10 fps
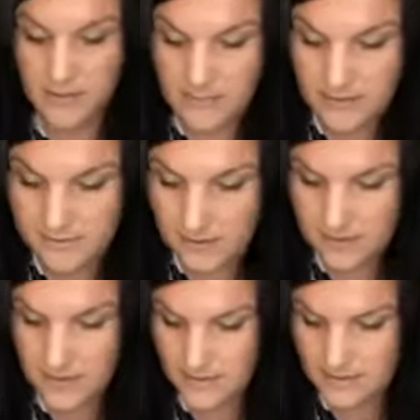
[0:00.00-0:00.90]
3 for up
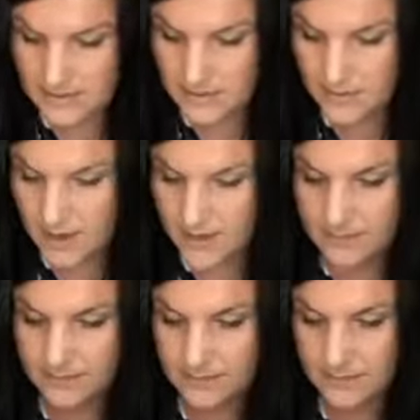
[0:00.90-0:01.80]
here, but it's okay.
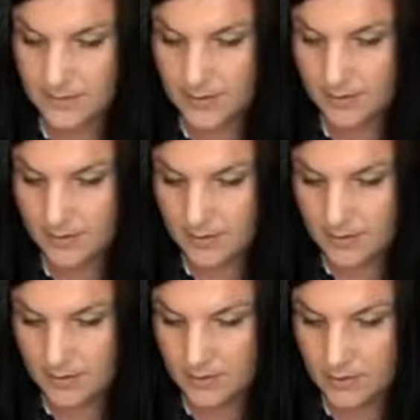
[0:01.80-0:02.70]

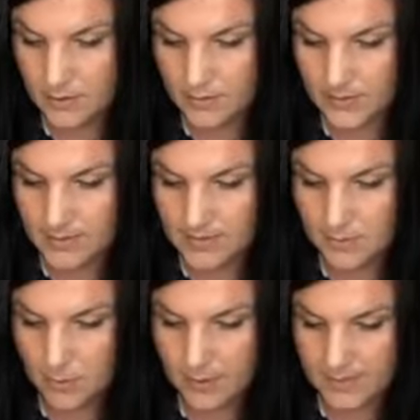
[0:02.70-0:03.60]
You will get the
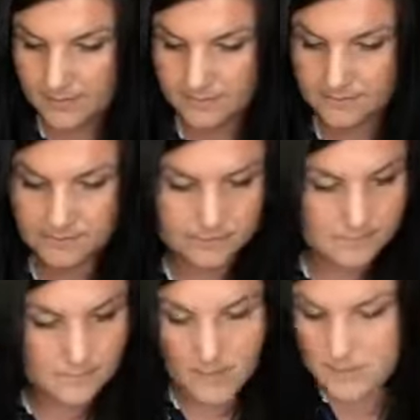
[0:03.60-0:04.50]
point.
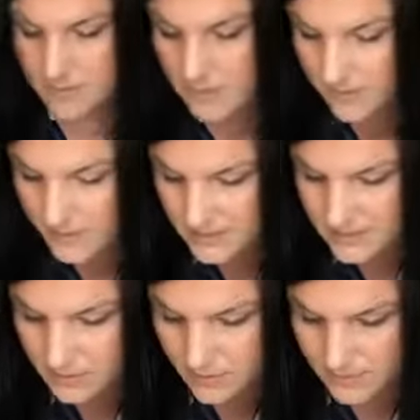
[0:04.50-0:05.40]
So I'm gonna put
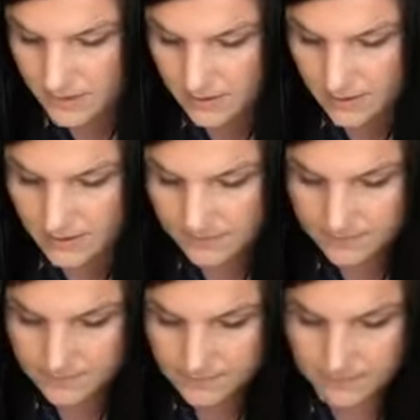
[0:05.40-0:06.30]
2 up here.
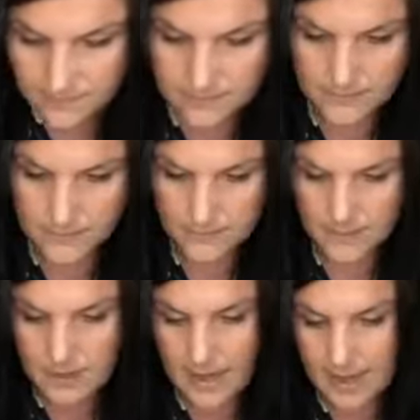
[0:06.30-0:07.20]

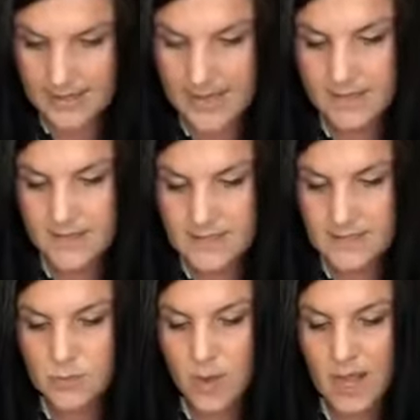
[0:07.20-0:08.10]
And again, this
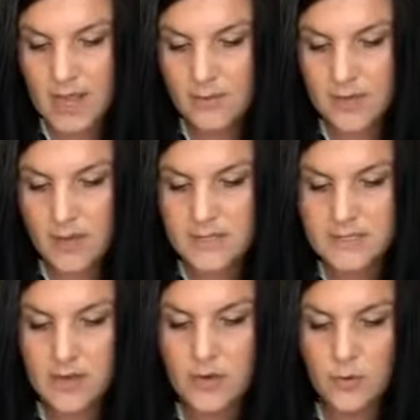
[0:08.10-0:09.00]
is why we
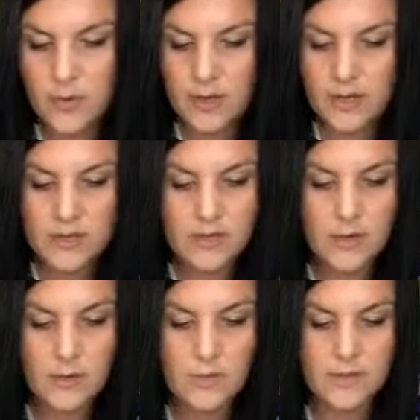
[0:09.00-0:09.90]
also, you
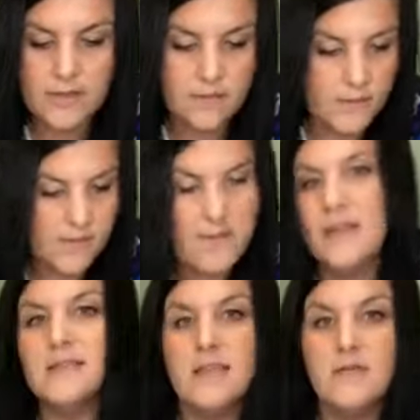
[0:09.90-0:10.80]
know, with
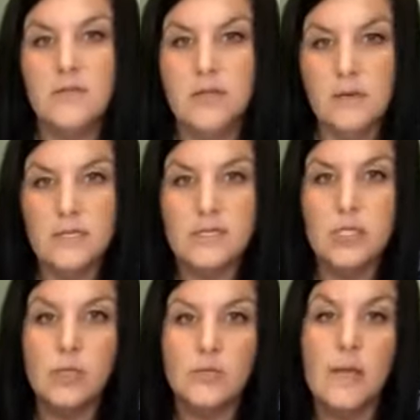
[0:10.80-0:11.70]
this, if you don't wanna
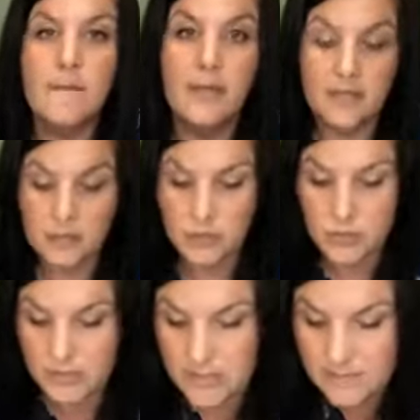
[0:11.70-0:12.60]
use a million
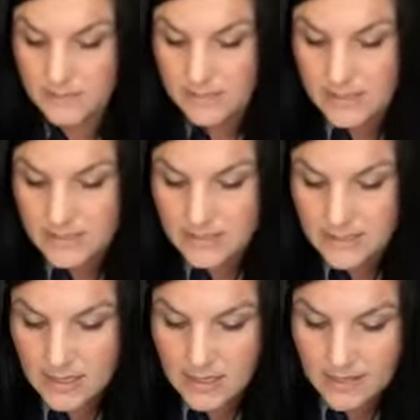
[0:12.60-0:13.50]
trillion minis,
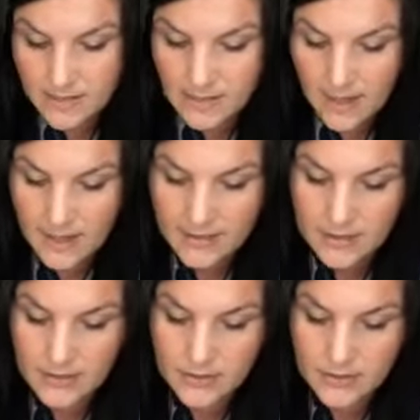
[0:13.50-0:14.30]
then